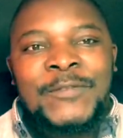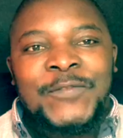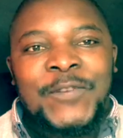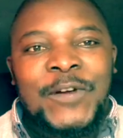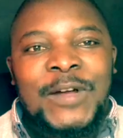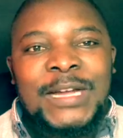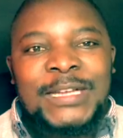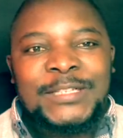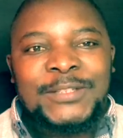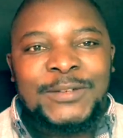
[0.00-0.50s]

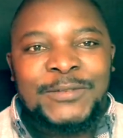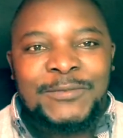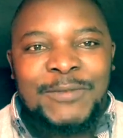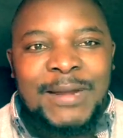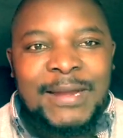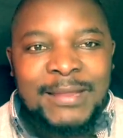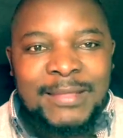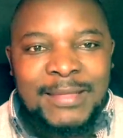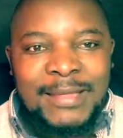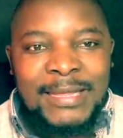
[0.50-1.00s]
Focus on
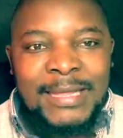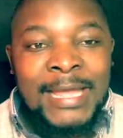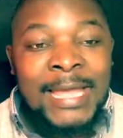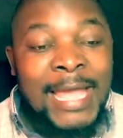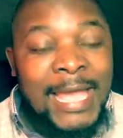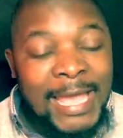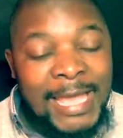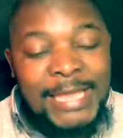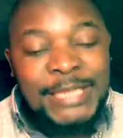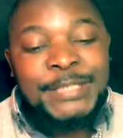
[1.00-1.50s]
one thing.
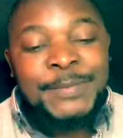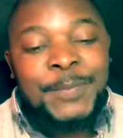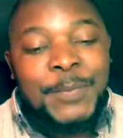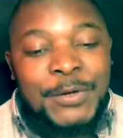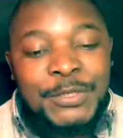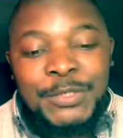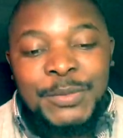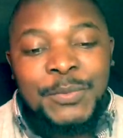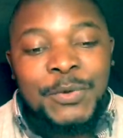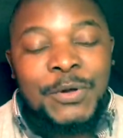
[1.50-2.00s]
It's
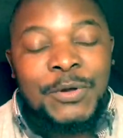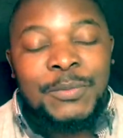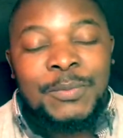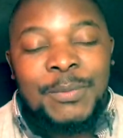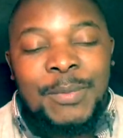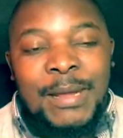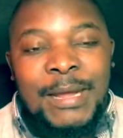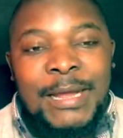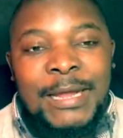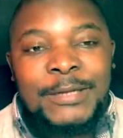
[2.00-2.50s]
possible
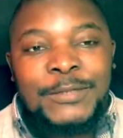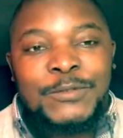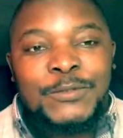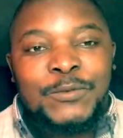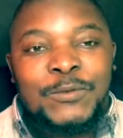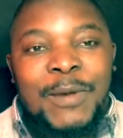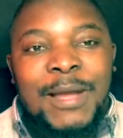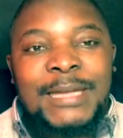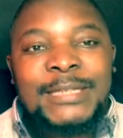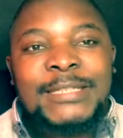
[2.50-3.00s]

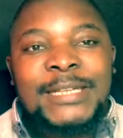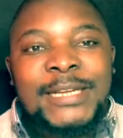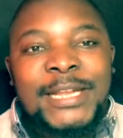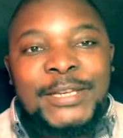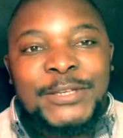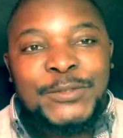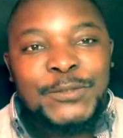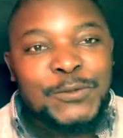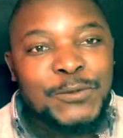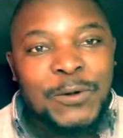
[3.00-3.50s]
to
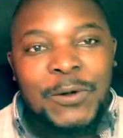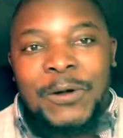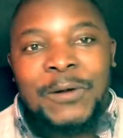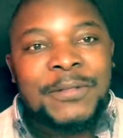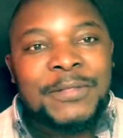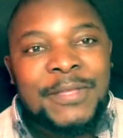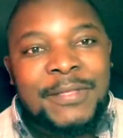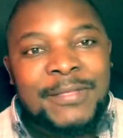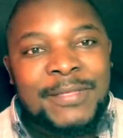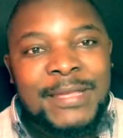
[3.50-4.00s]
actually do
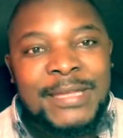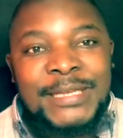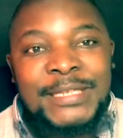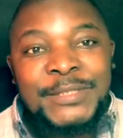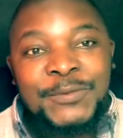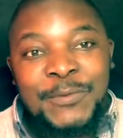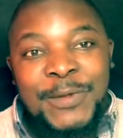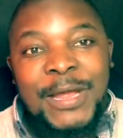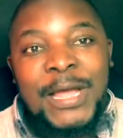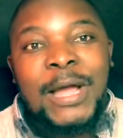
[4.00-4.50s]
all the
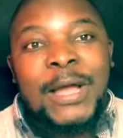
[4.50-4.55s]
things